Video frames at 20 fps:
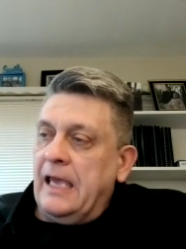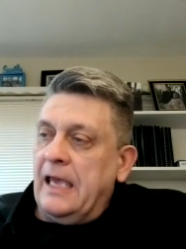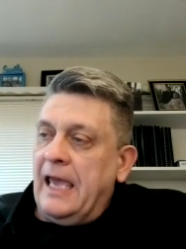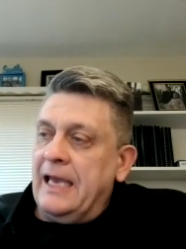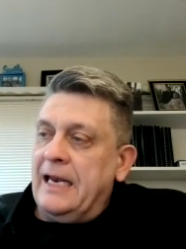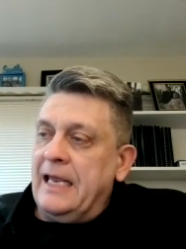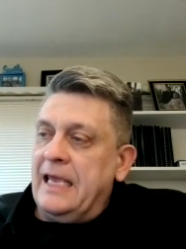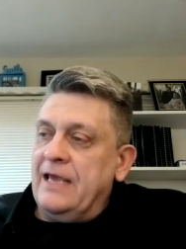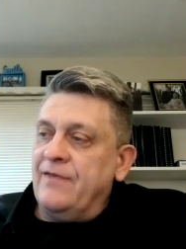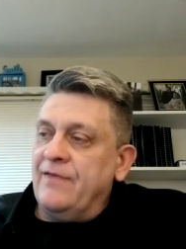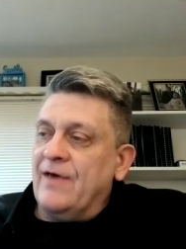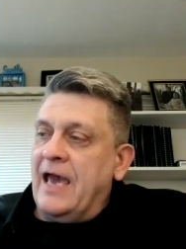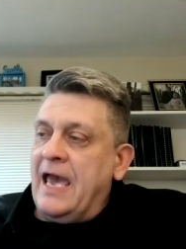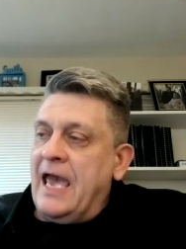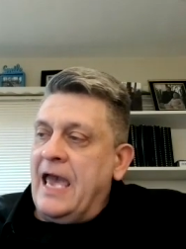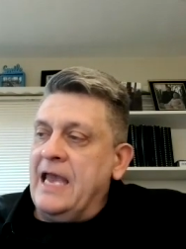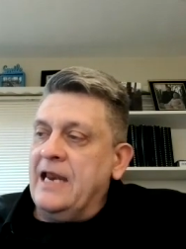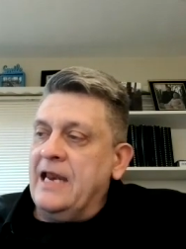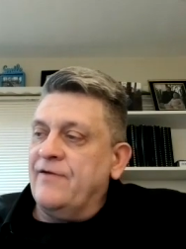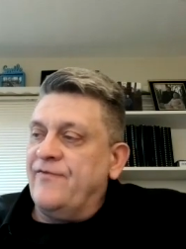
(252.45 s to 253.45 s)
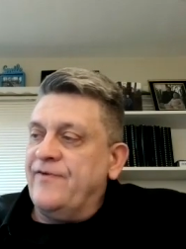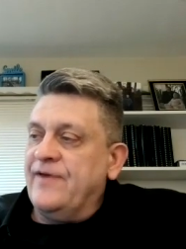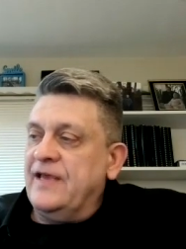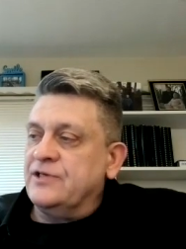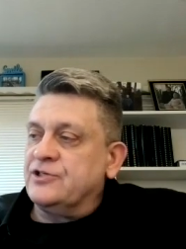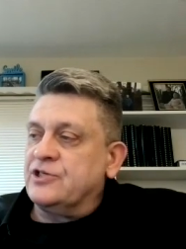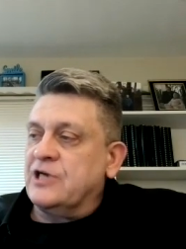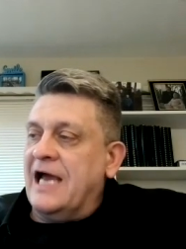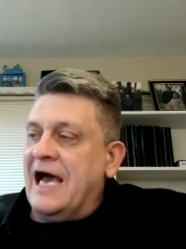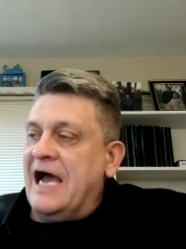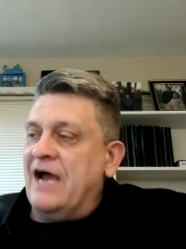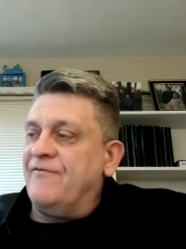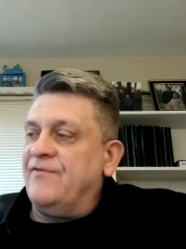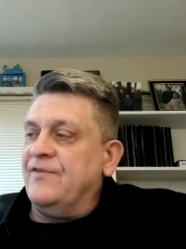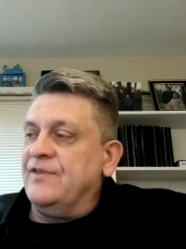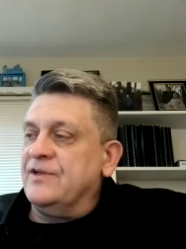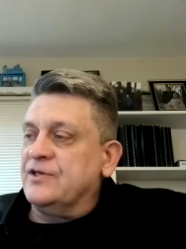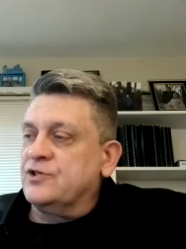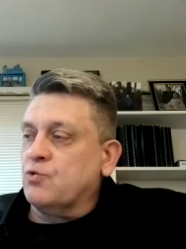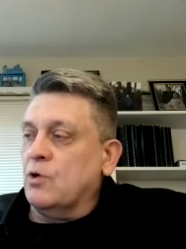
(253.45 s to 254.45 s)
and he that hateth his
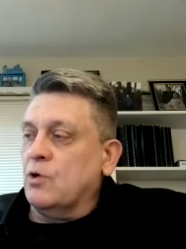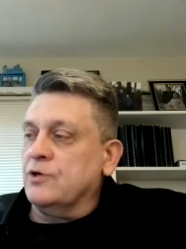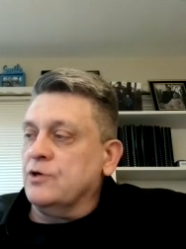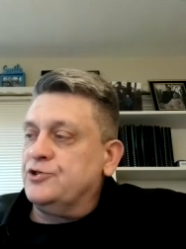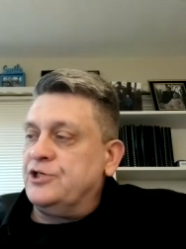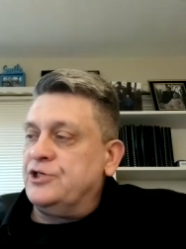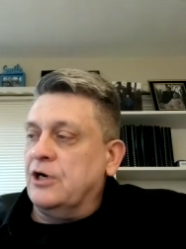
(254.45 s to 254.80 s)
life in this world